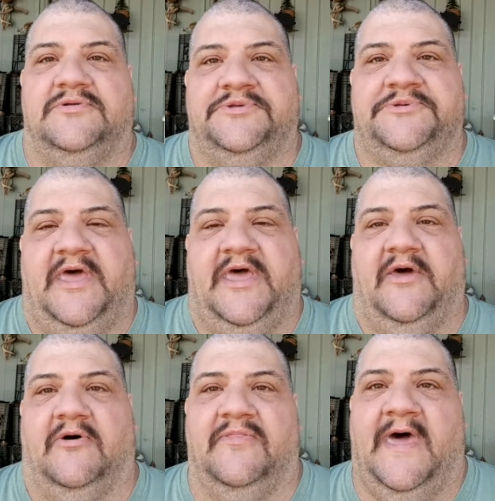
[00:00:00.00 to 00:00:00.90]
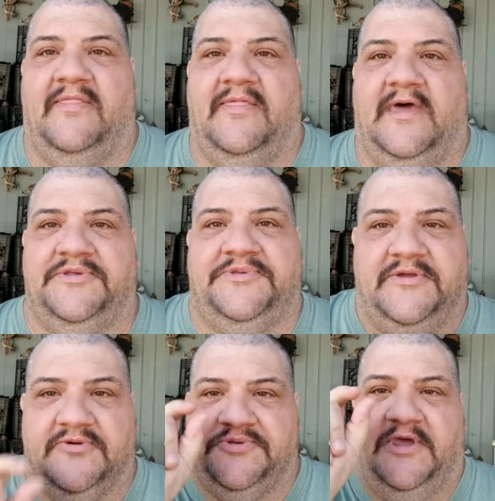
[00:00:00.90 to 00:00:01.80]
cell, that
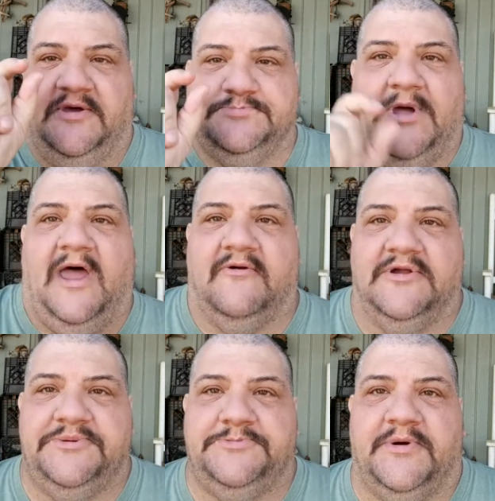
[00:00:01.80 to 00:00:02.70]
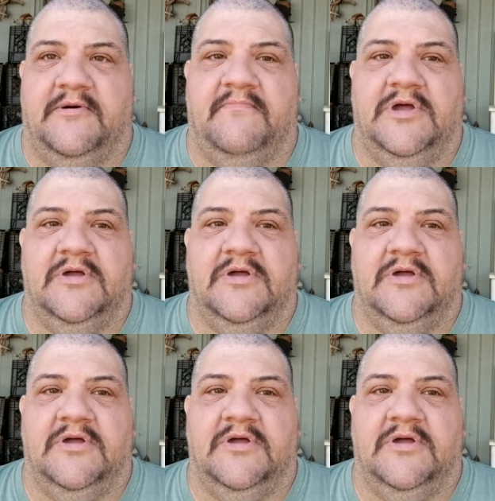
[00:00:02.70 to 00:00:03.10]
single cell virus from